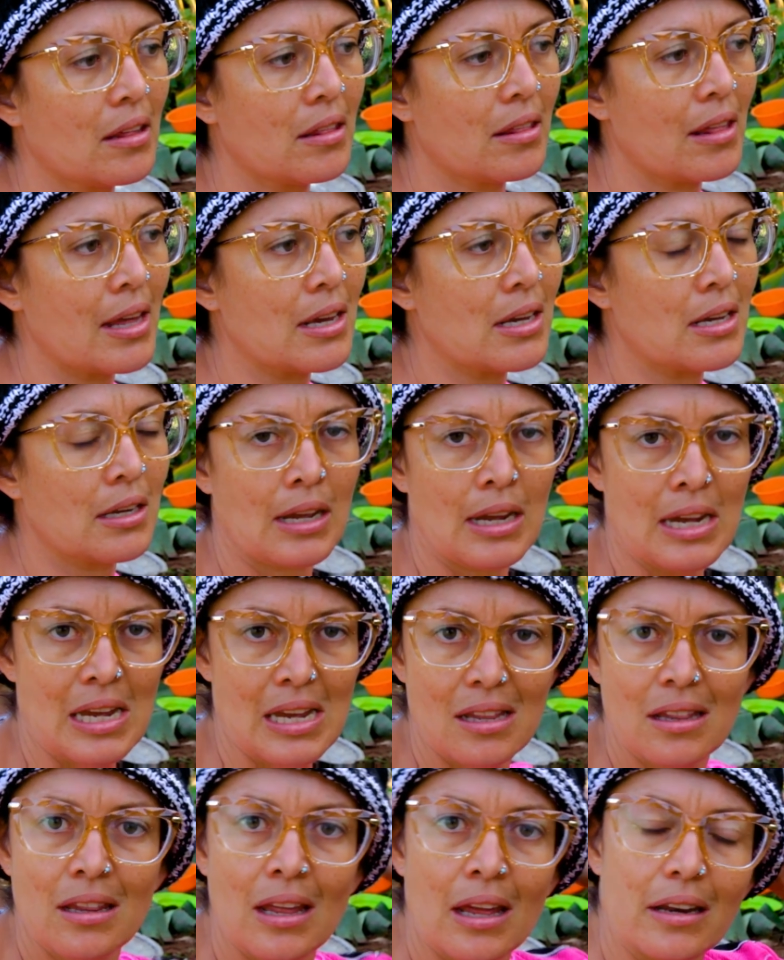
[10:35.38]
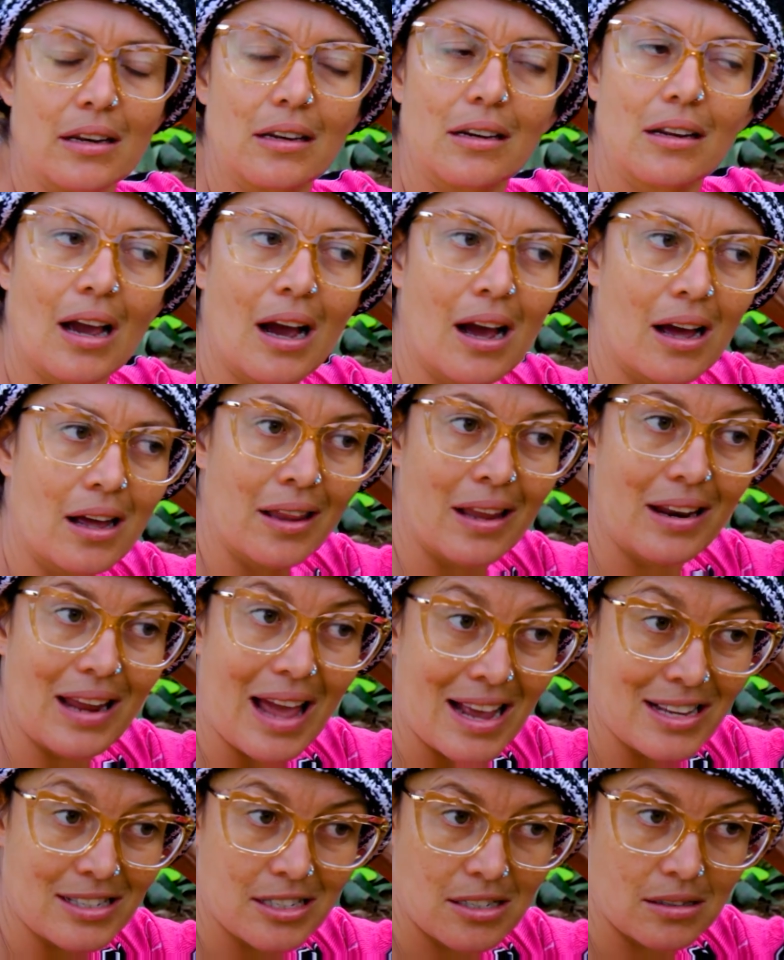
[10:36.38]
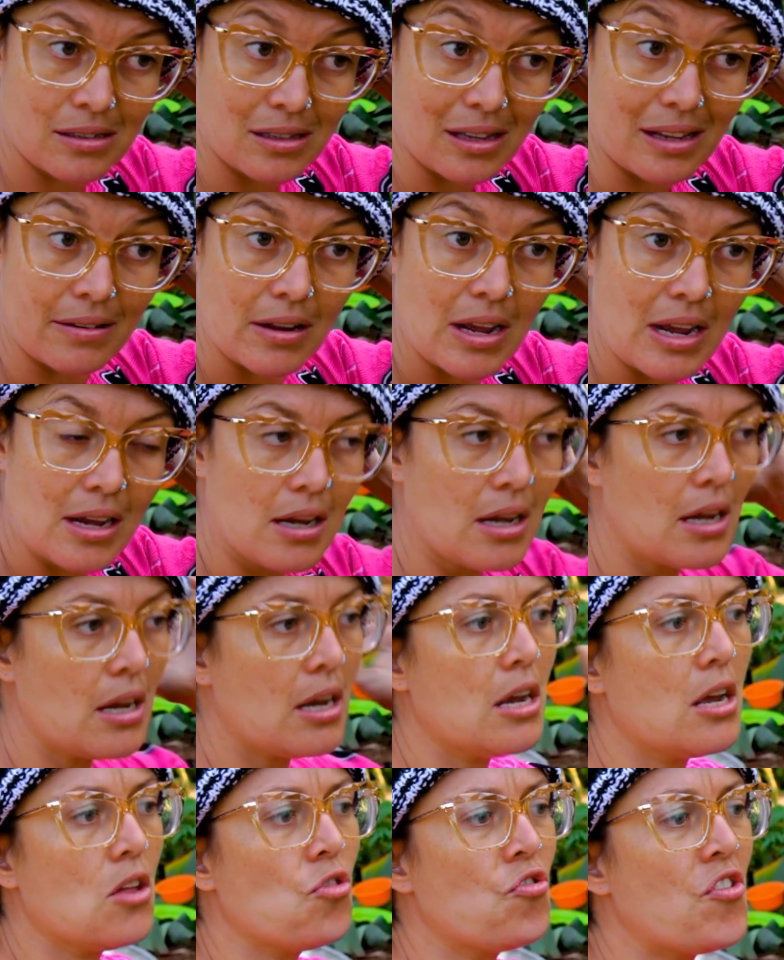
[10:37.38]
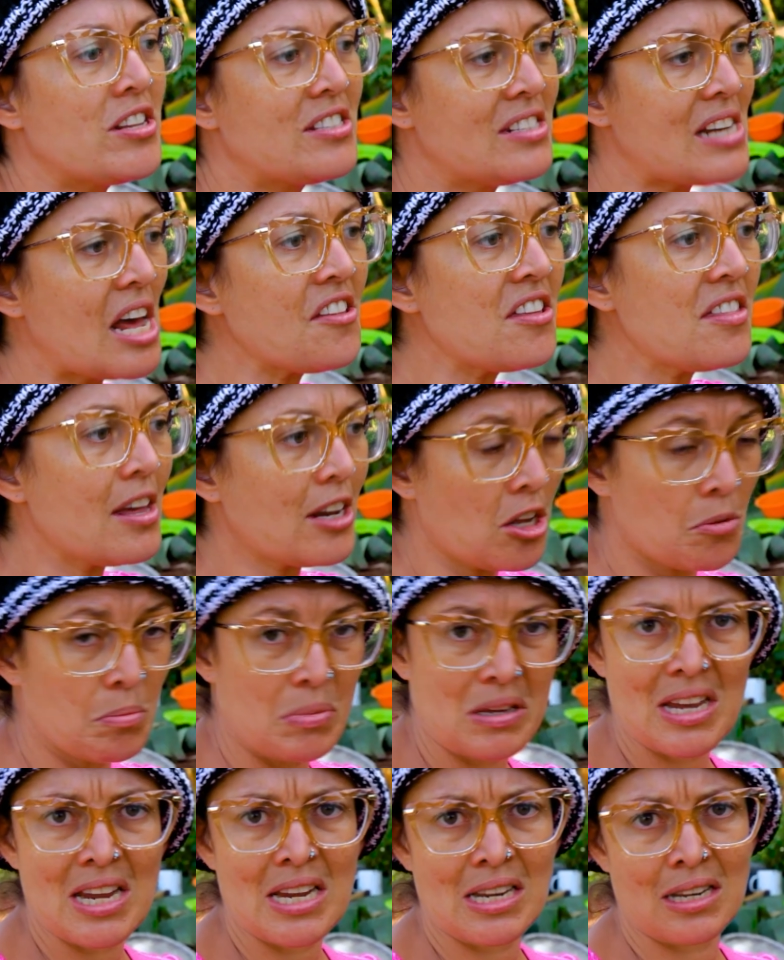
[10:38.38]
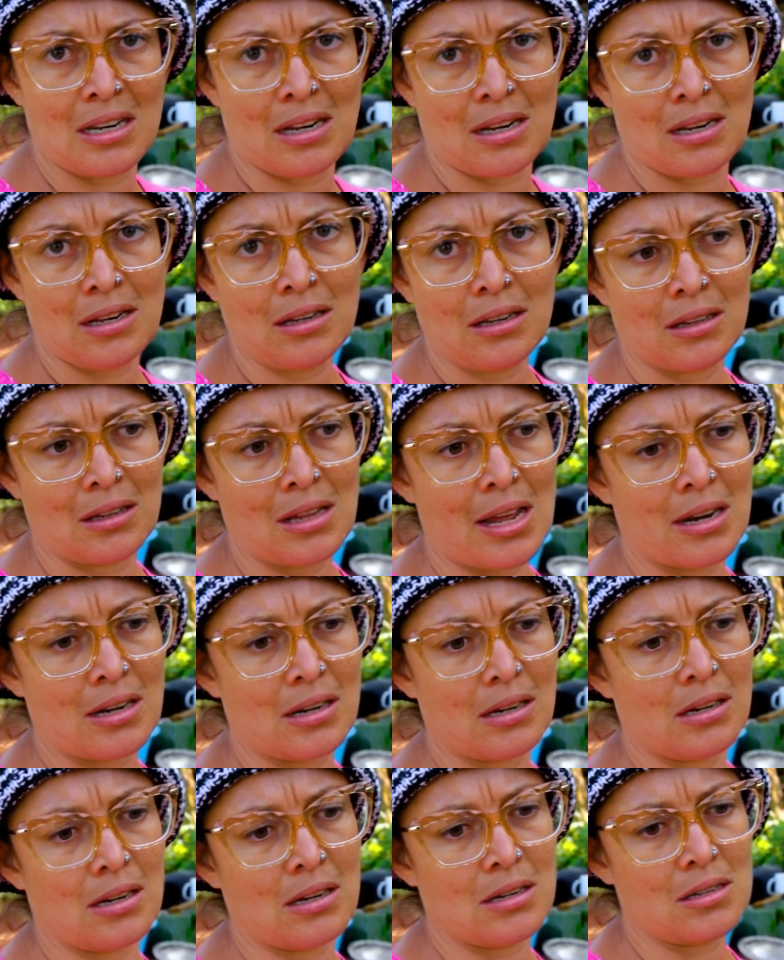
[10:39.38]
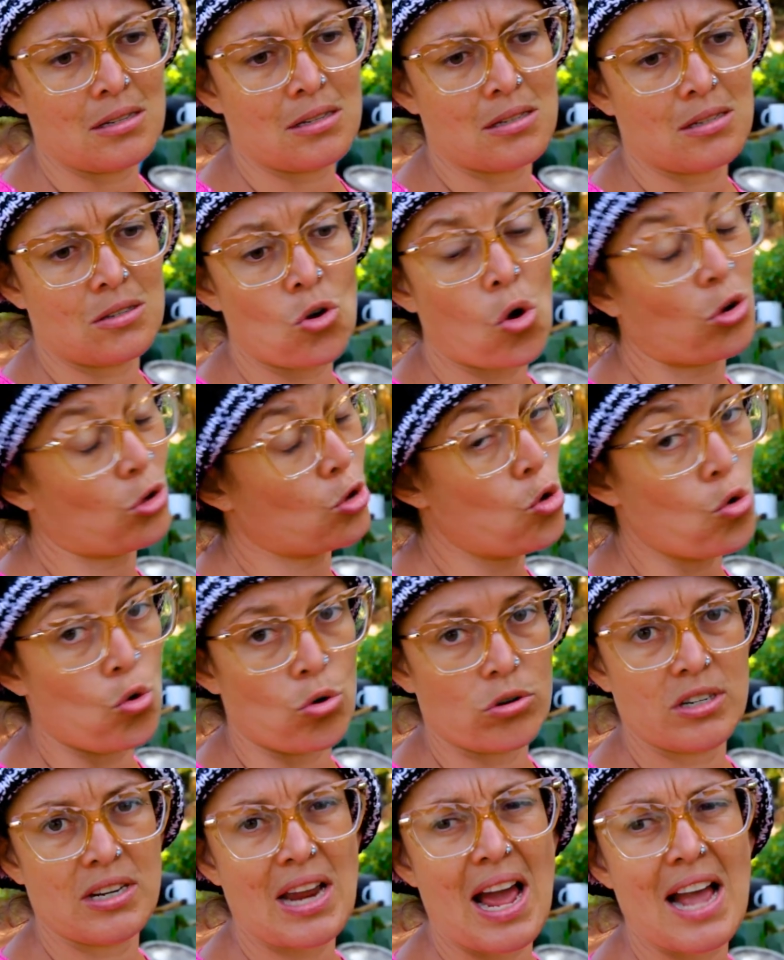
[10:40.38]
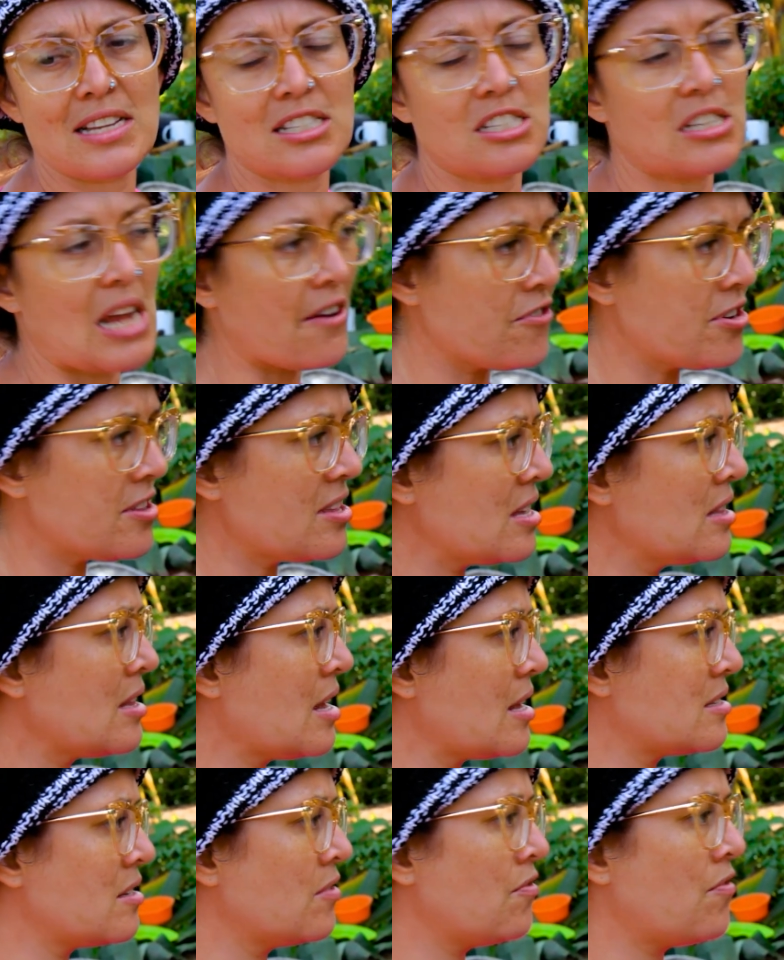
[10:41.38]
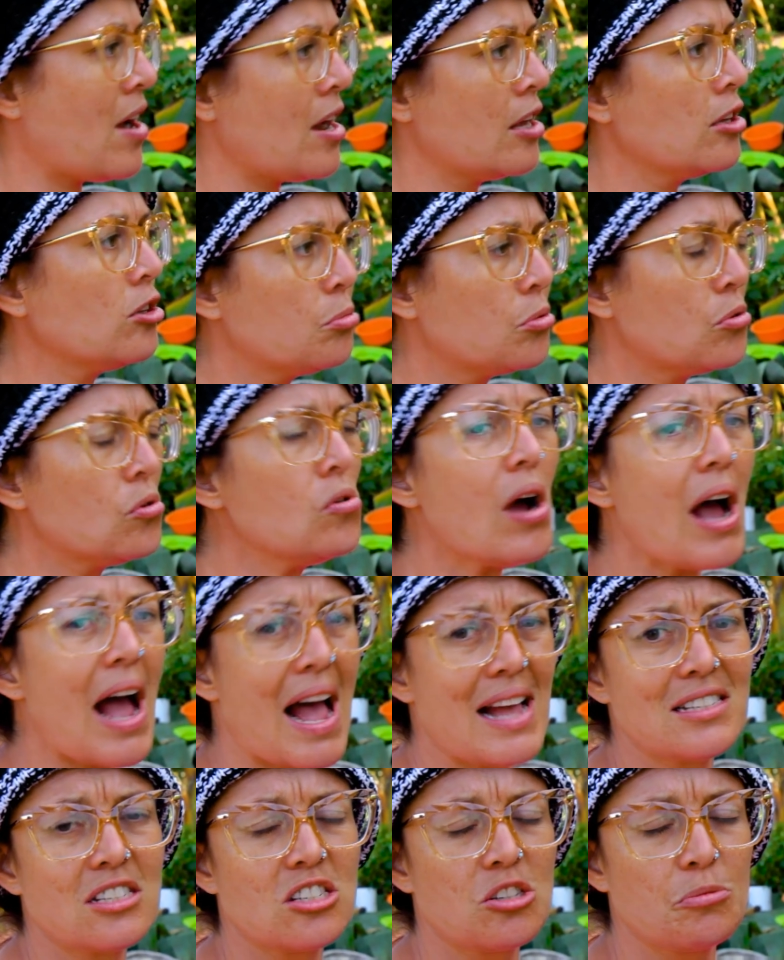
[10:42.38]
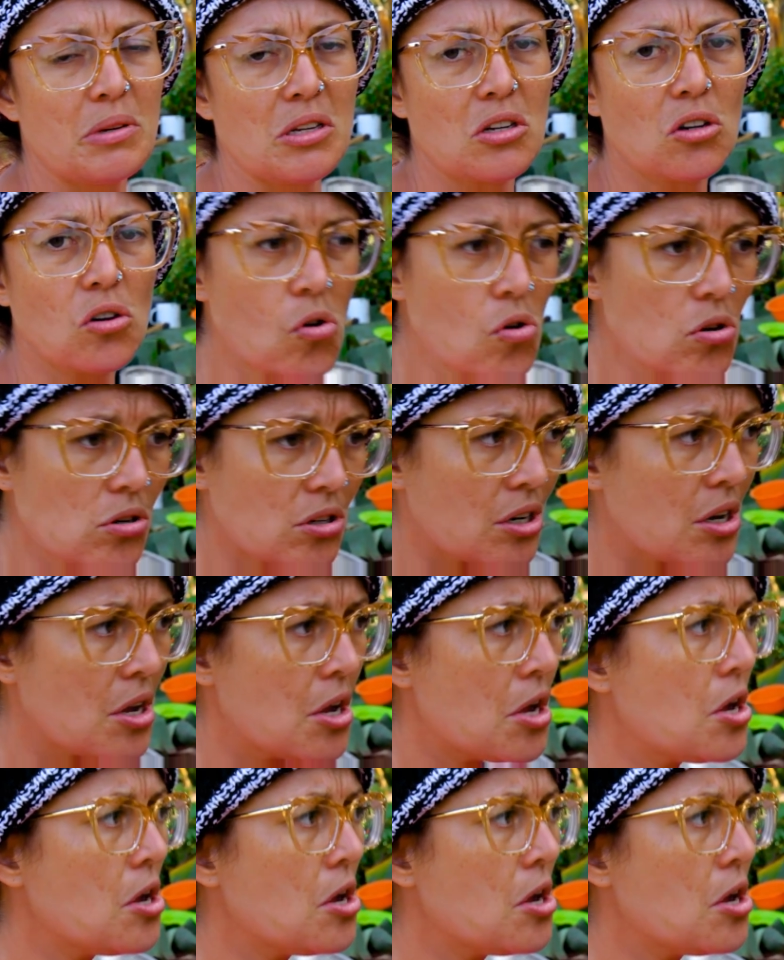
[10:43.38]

that they can eat that can't, that has that, there's nothing that can be eaten that is not cooked. It has everything that's available has to be cooked.